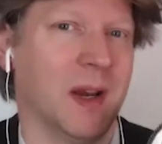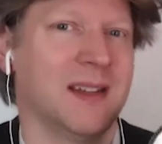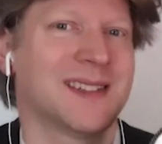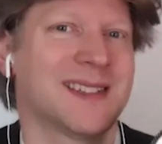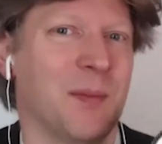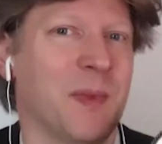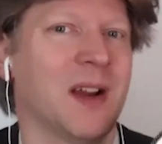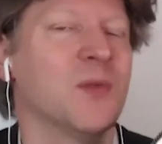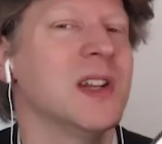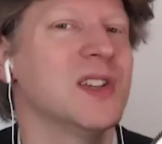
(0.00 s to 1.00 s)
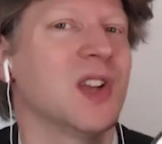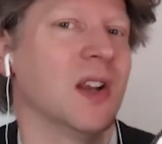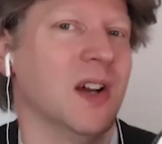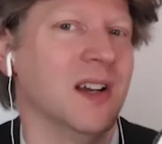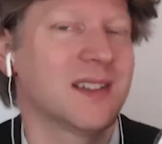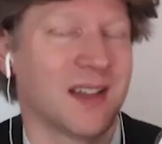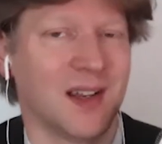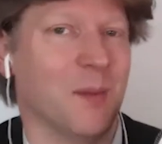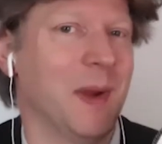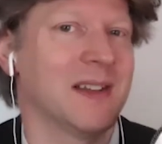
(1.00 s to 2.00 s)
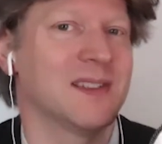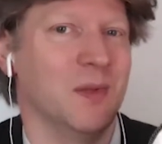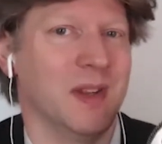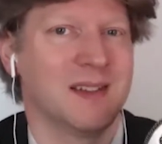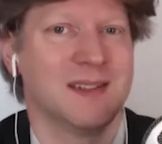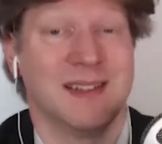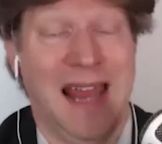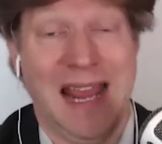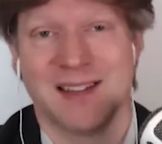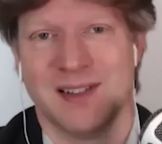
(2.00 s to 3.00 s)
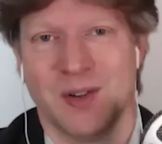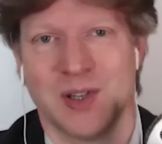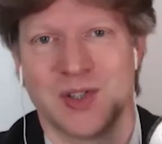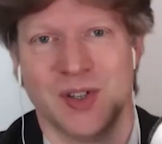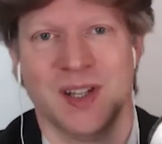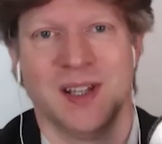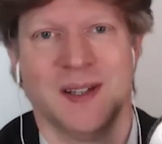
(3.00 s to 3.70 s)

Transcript: but it's something I really should go and ask and come back to you with, because it's an excellent question.